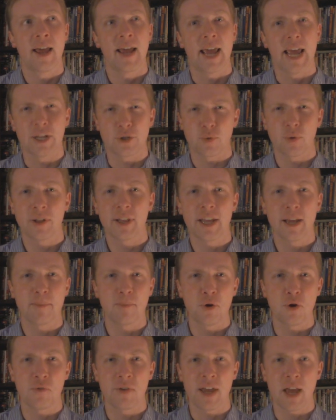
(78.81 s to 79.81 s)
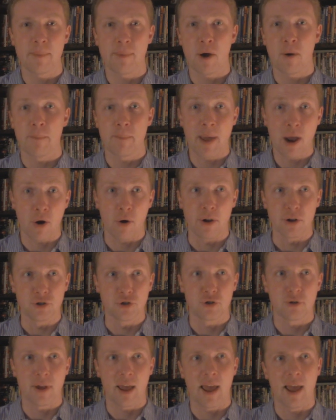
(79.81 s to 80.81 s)
it's really a movie about
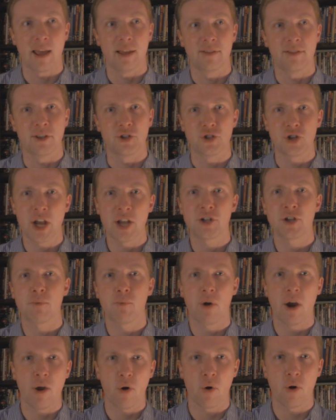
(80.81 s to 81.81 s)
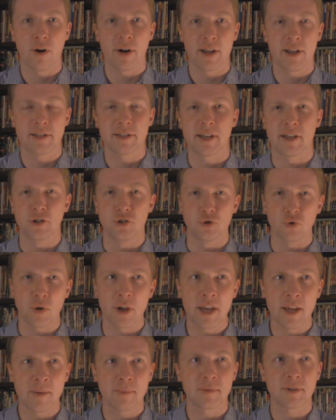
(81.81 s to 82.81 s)
marriage and the changing priorities and
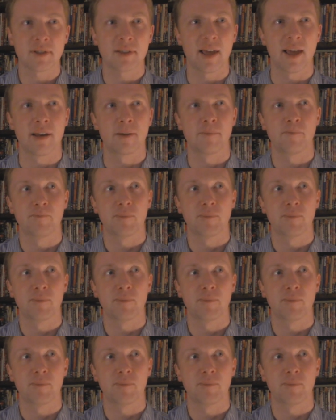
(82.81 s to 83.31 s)
dreams that